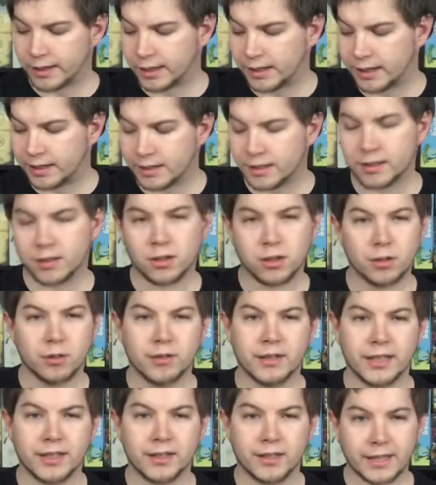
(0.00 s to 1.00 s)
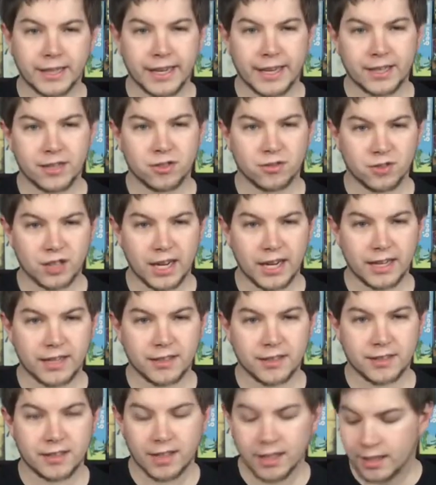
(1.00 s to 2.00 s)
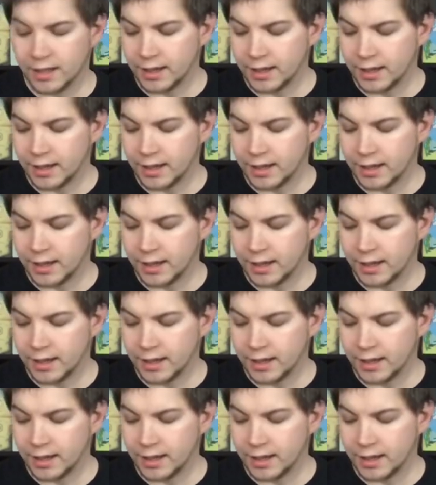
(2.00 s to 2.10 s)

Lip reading: in including the Age of Giants.